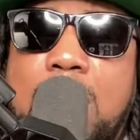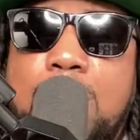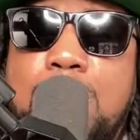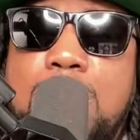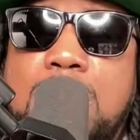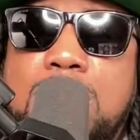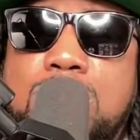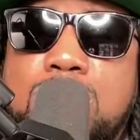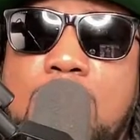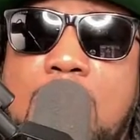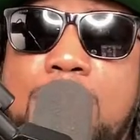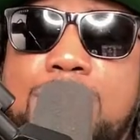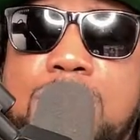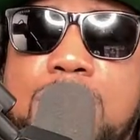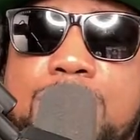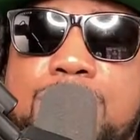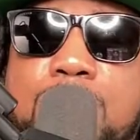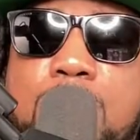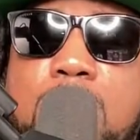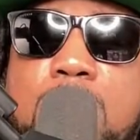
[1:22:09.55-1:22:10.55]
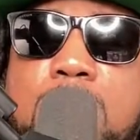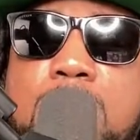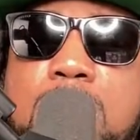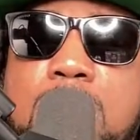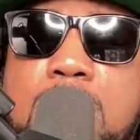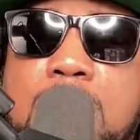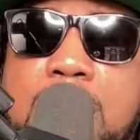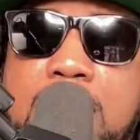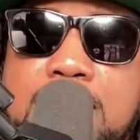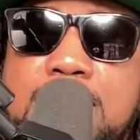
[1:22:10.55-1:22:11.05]
They weren't drafting for
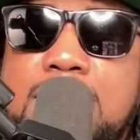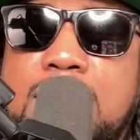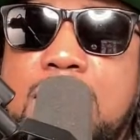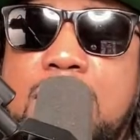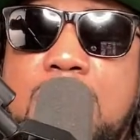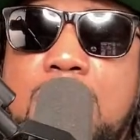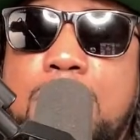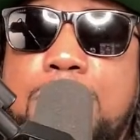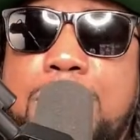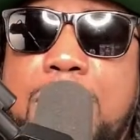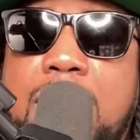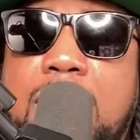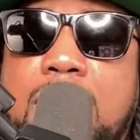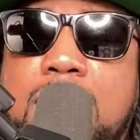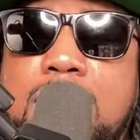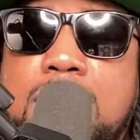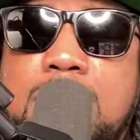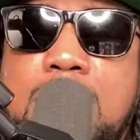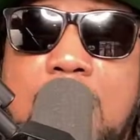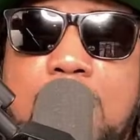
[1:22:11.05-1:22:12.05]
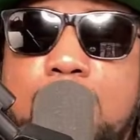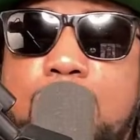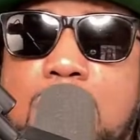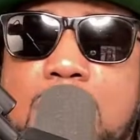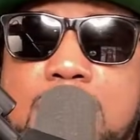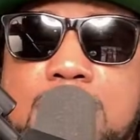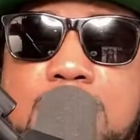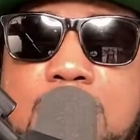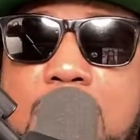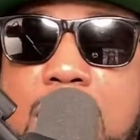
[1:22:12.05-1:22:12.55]
instant impact. They
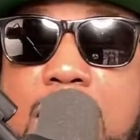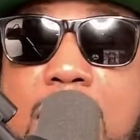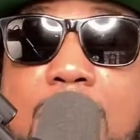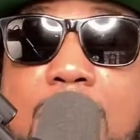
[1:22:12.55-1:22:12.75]
wasn't,